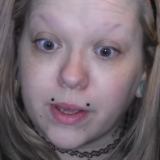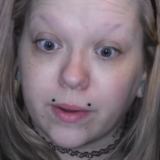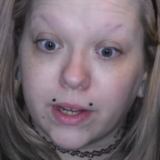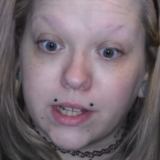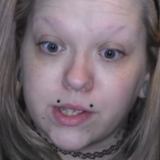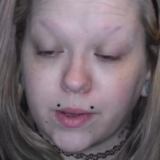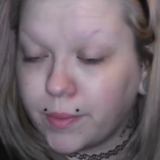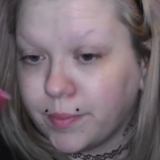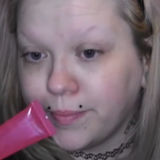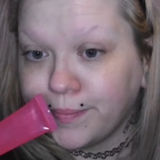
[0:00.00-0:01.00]
I threw the box away
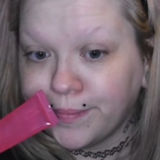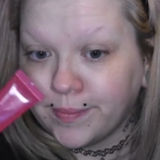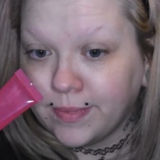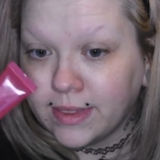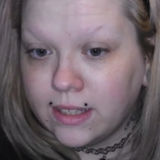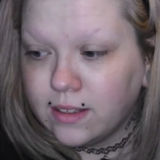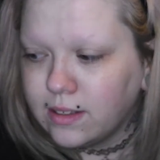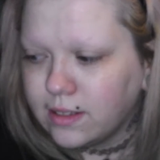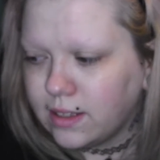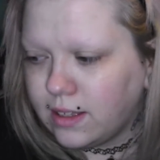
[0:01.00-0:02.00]
already, so
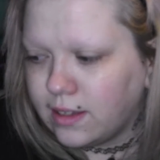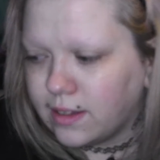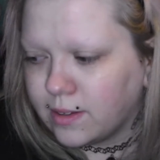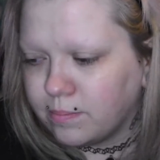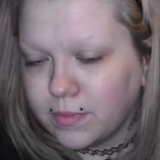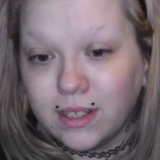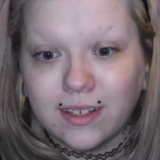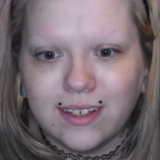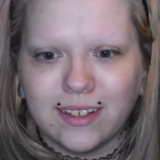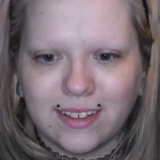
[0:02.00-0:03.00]
yeah.